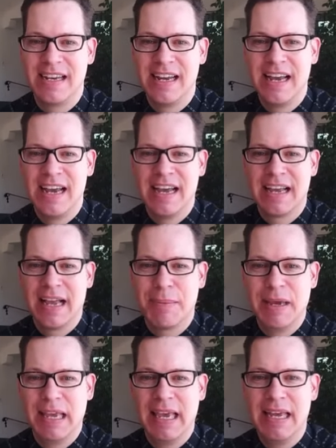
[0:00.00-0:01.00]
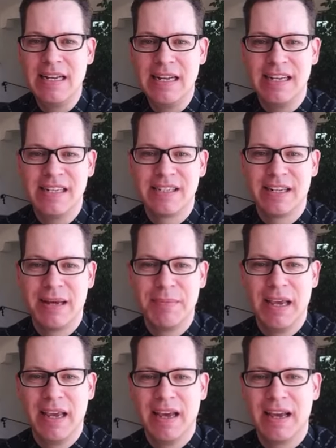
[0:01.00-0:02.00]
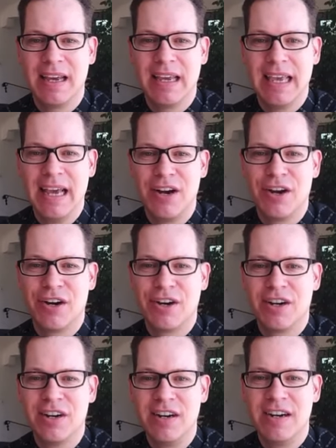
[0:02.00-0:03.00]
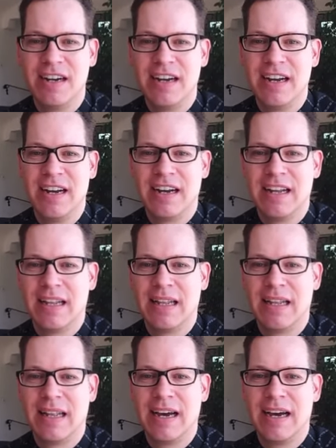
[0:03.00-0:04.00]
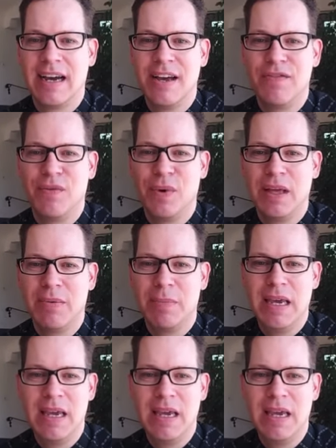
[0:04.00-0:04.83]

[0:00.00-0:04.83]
coming in, so let me get her live with me.